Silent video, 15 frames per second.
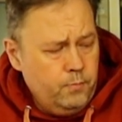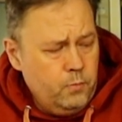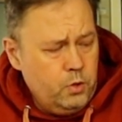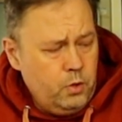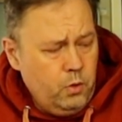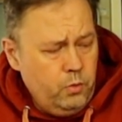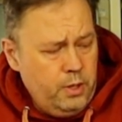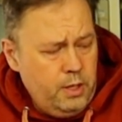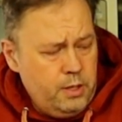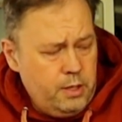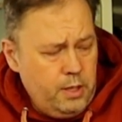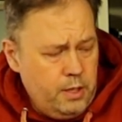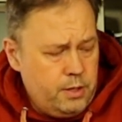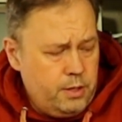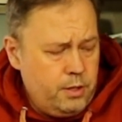So this
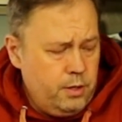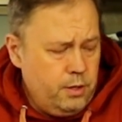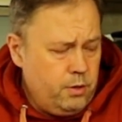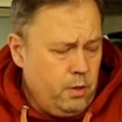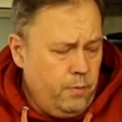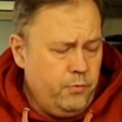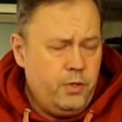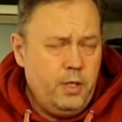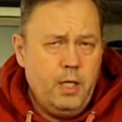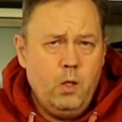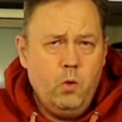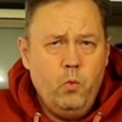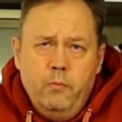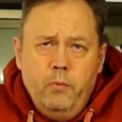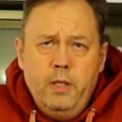is
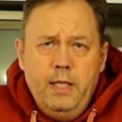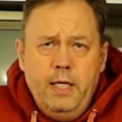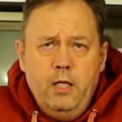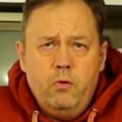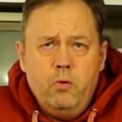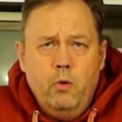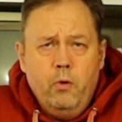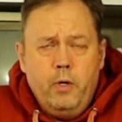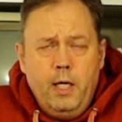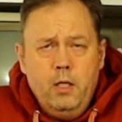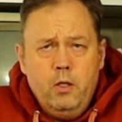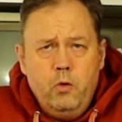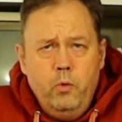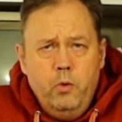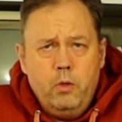something we need to look into.